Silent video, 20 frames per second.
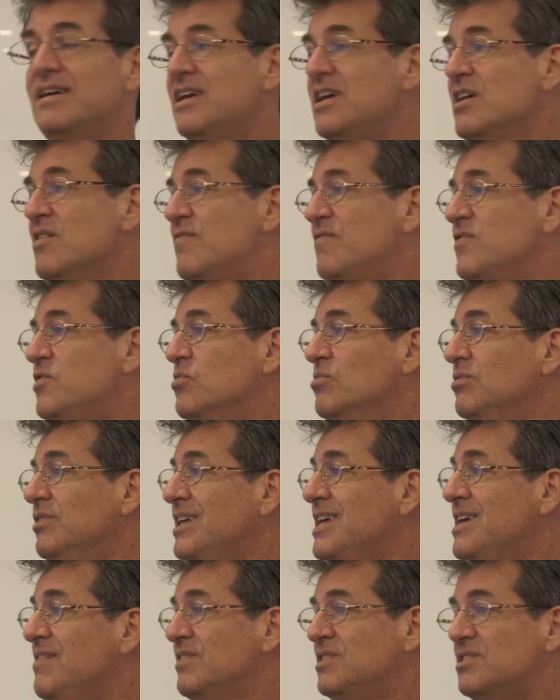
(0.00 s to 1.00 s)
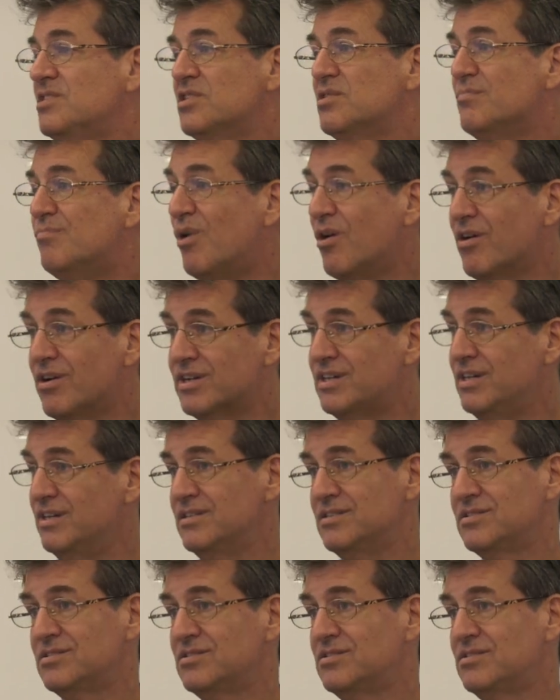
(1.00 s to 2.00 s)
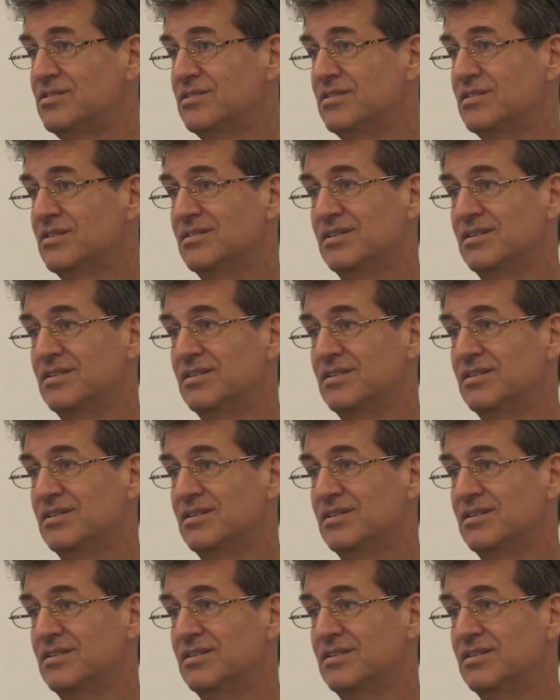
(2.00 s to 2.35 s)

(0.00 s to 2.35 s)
if you leave it to the markets,